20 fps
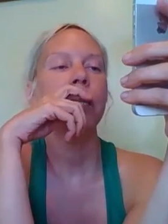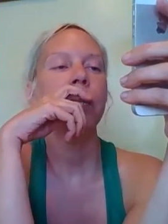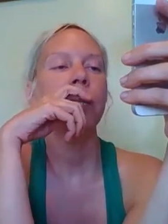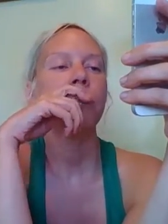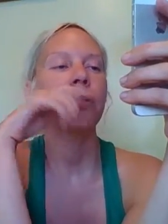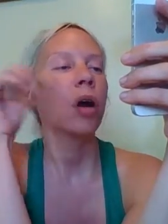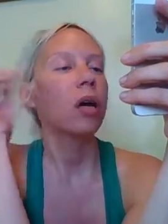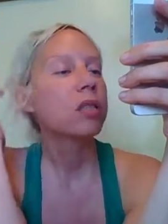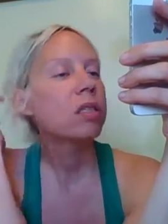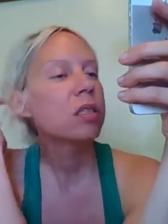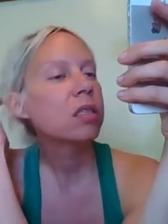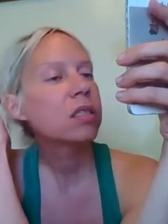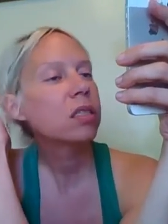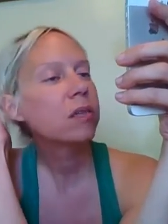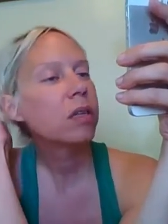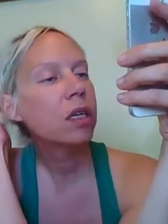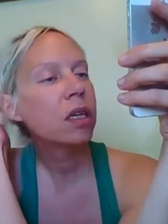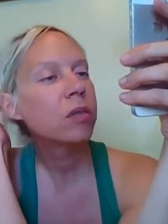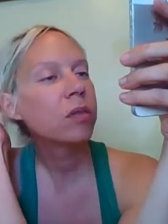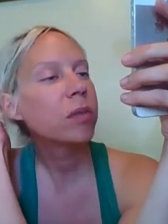In the process
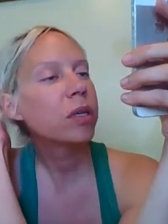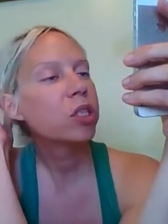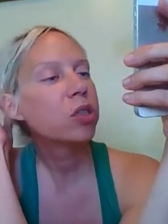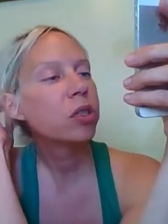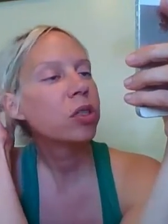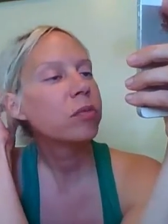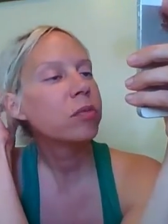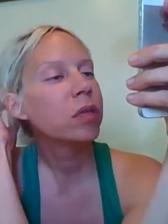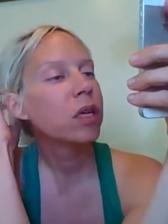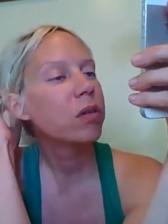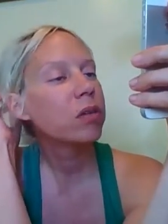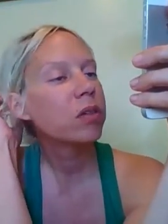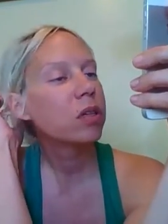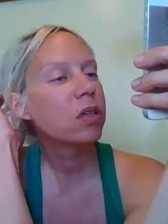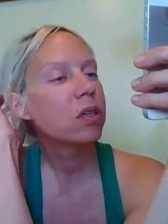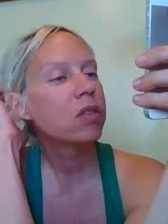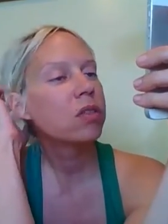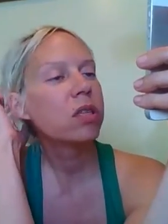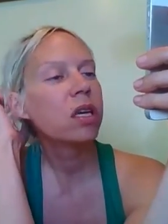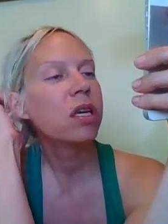of getting my treatment, I was
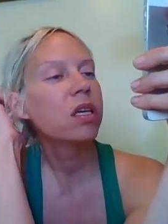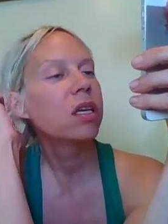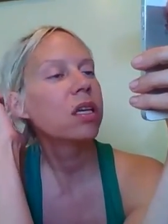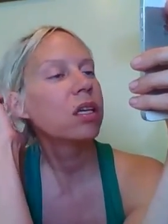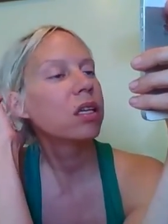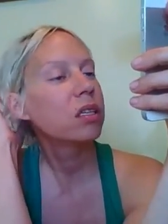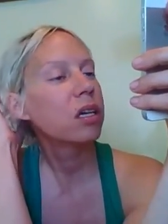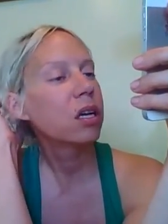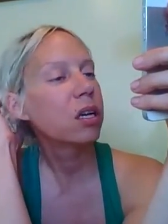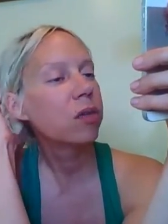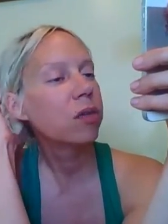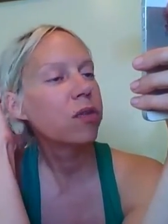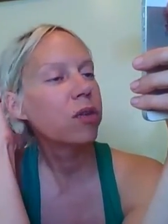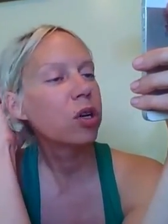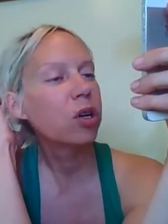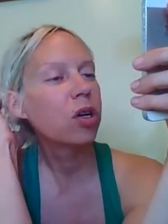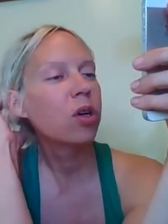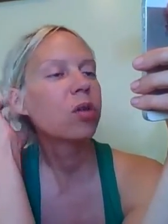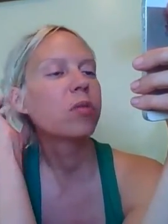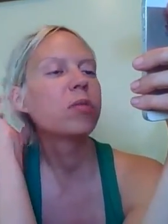also taking a ton of
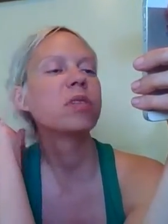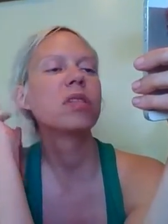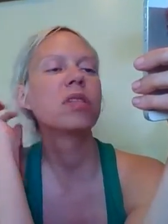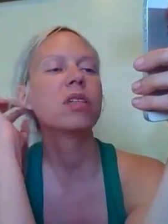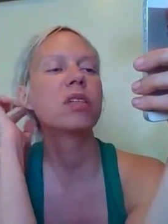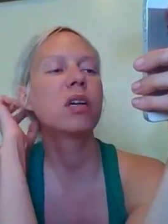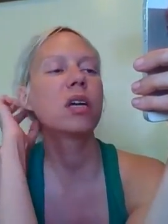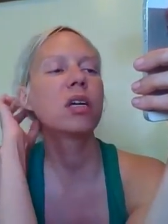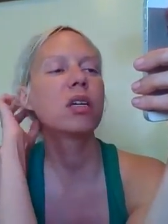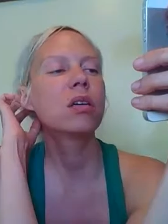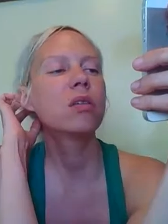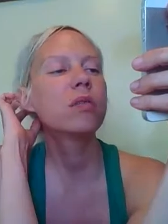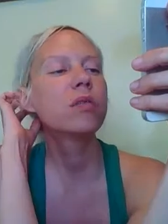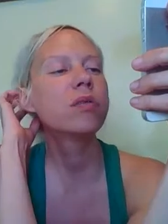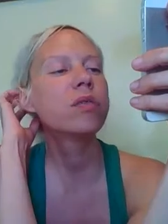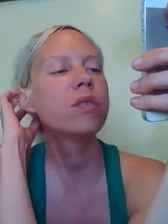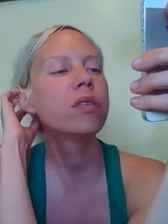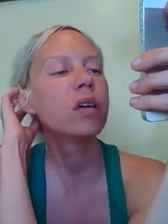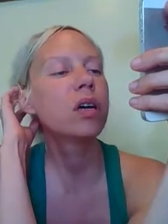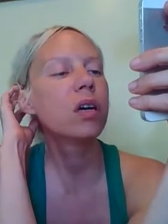herbs and a ton
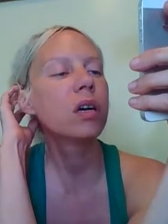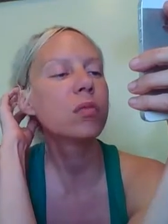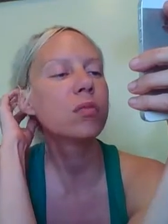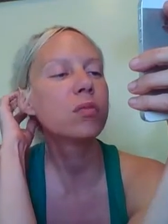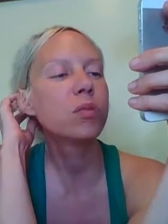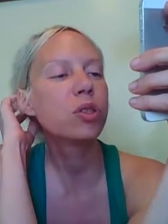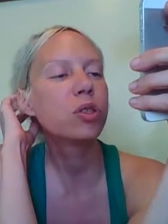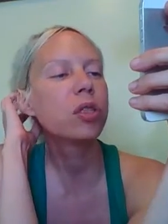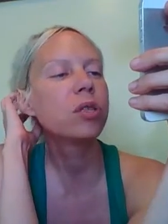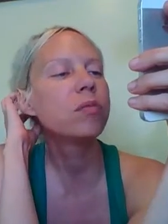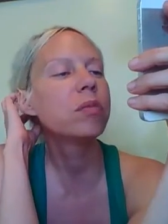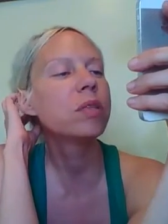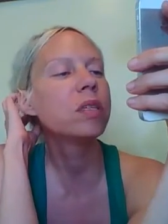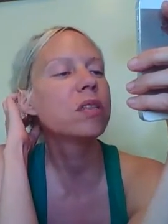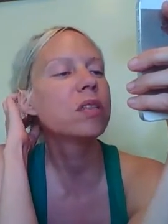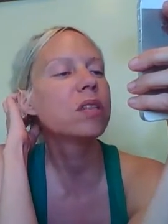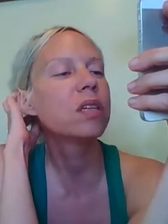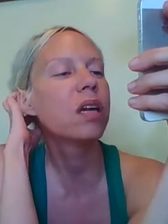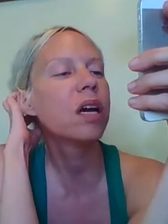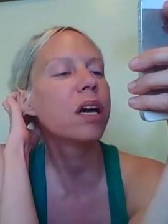of
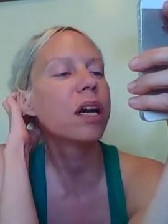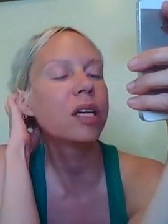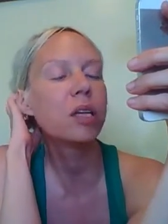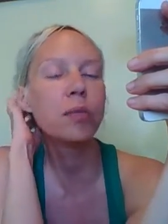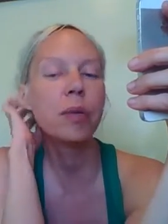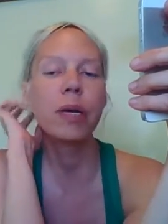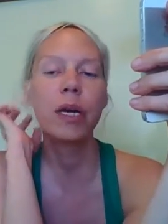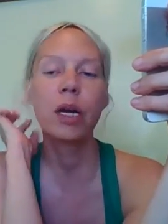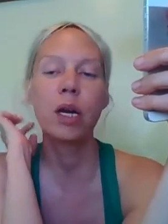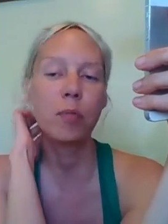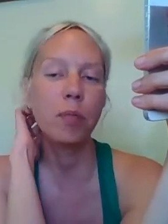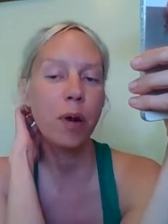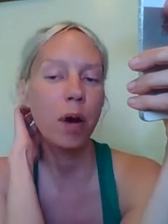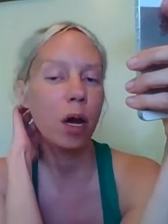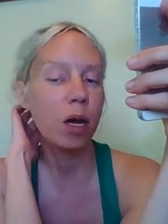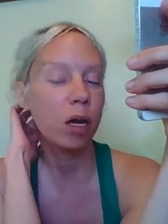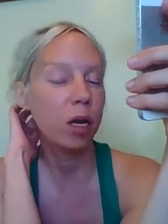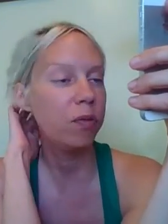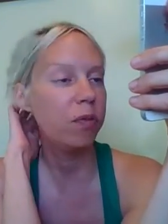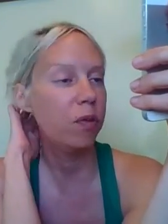treatments that I had to pay out of
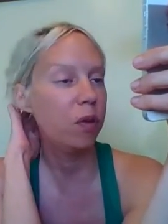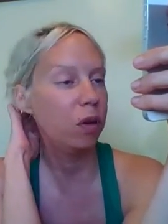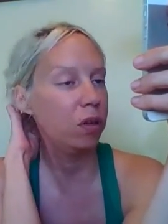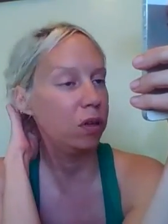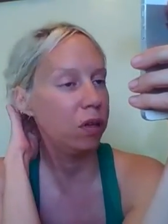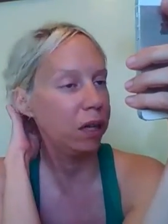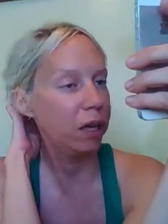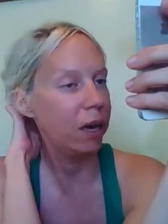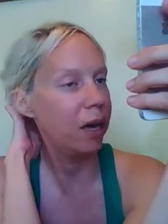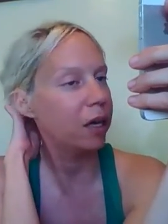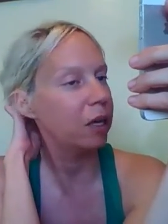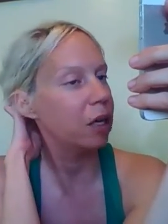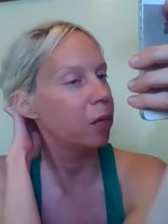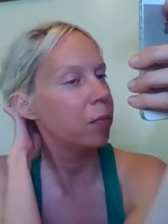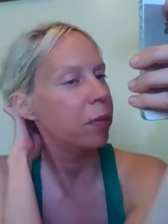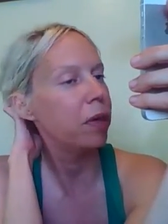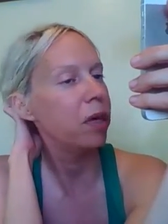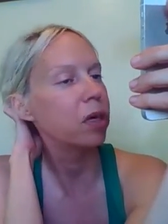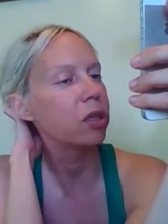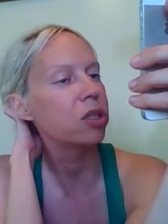pocket for, like
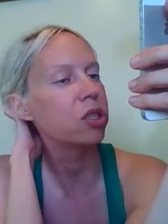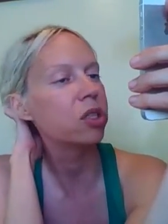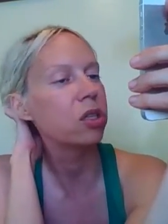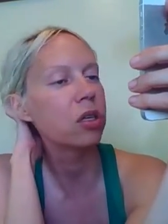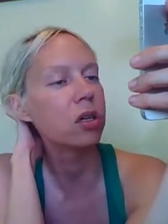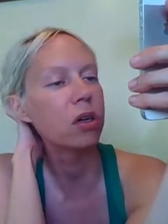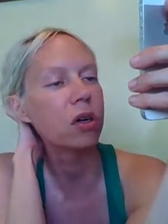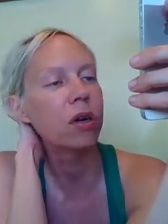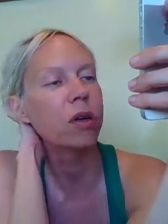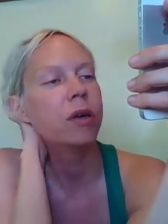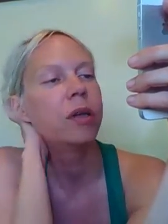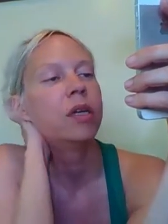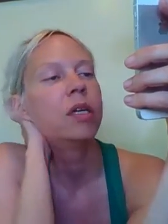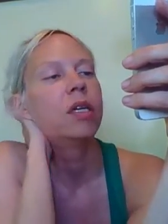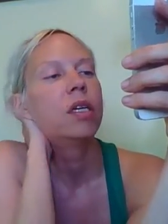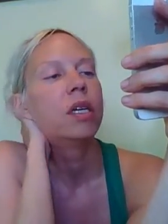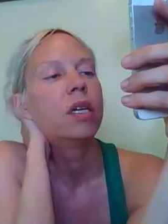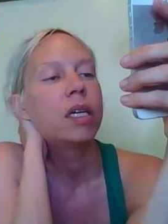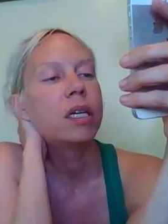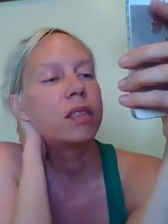acupuncture,
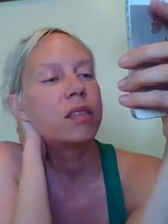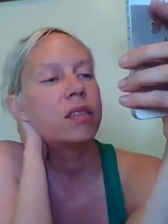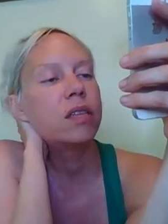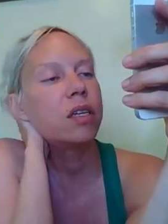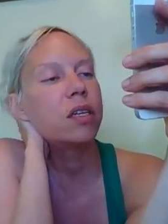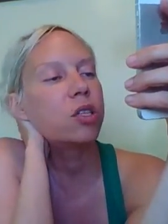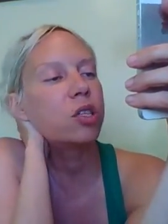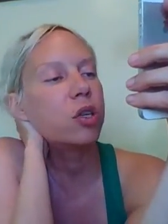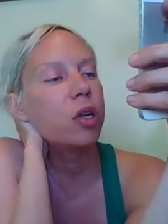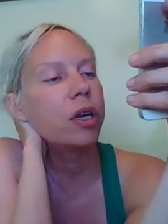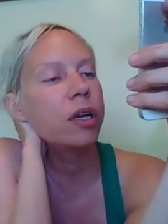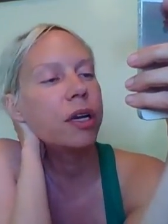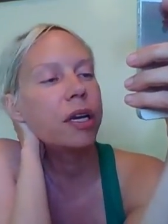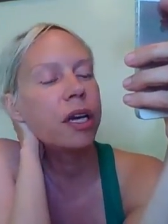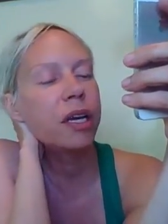etc.